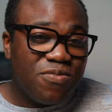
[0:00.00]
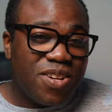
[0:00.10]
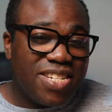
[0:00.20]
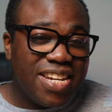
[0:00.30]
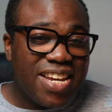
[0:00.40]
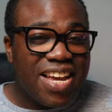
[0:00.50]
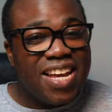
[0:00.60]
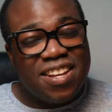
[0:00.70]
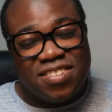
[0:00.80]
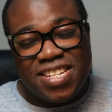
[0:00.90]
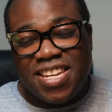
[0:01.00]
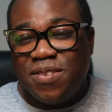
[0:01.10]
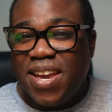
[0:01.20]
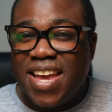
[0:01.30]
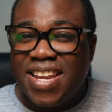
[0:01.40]
for watching and I'll see you
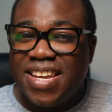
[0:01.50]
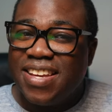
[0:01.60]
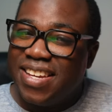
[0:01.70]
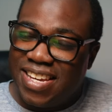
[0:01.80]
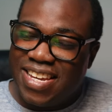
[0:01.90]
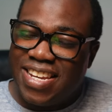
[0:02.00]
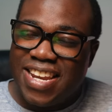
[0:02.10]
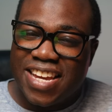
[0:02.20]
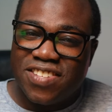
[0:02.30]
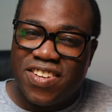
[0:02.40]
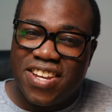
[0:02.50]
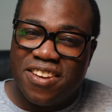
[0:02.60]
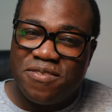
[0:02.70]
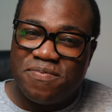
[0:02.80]
again in the next video.